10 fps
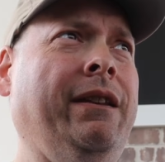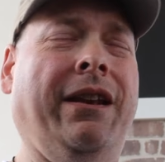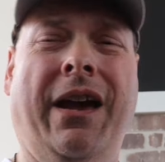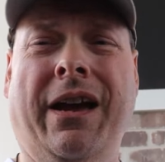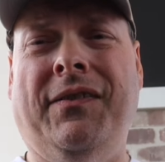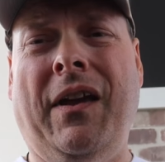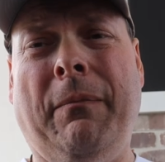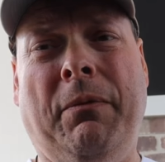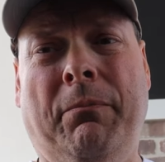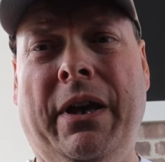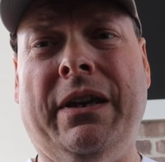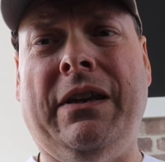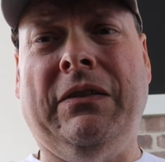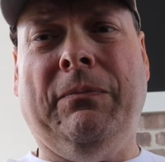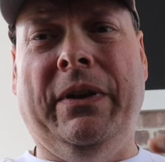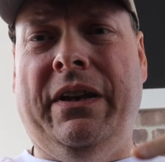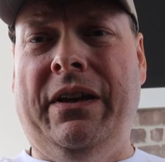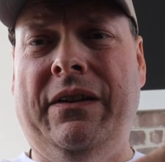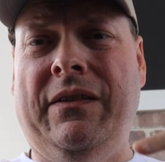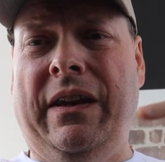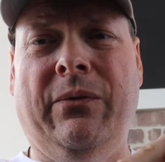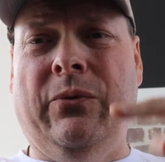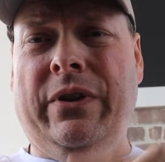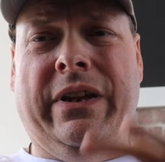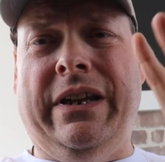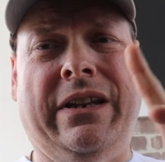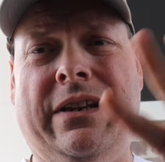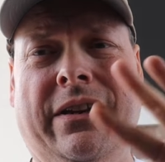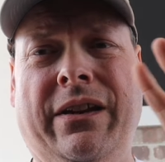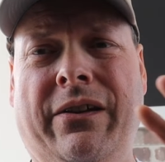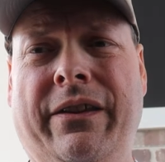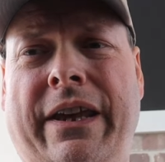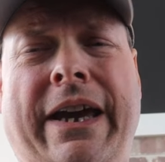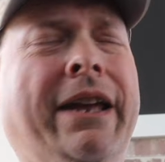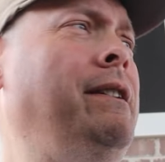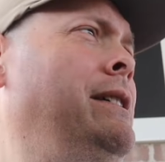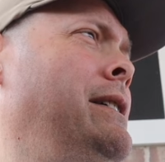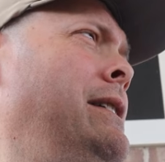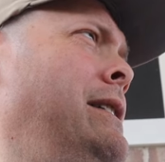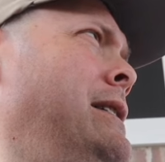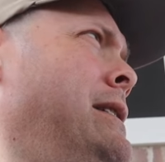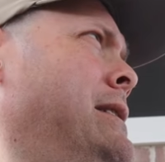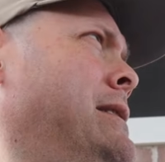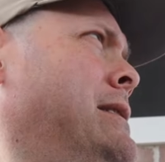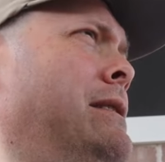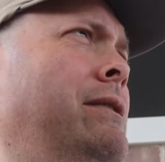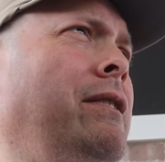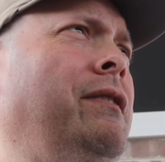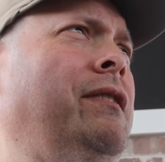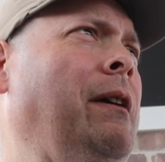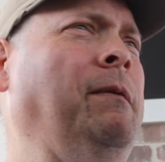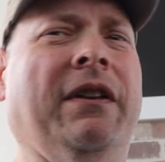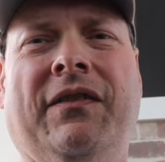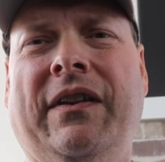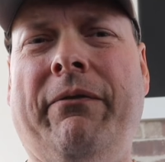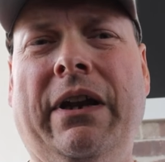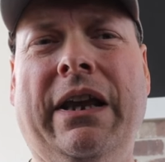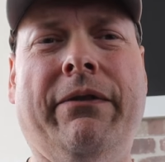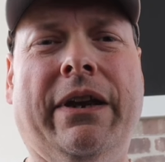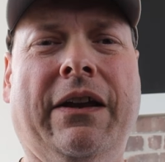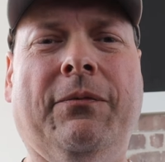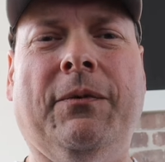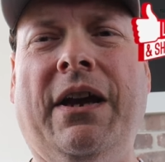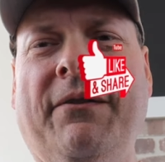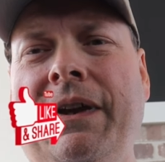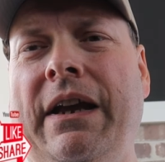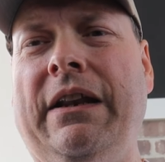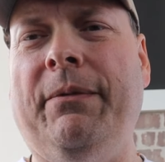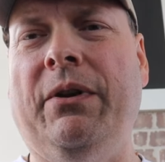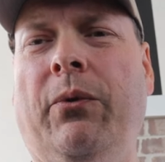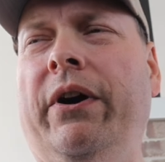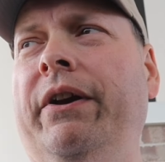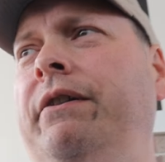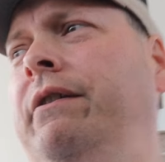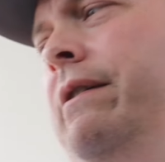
Did not stop at Buc-ee's because I didn't want to get into all that. So I stopped at a seven eleven, got some coffee, got a little bit of water,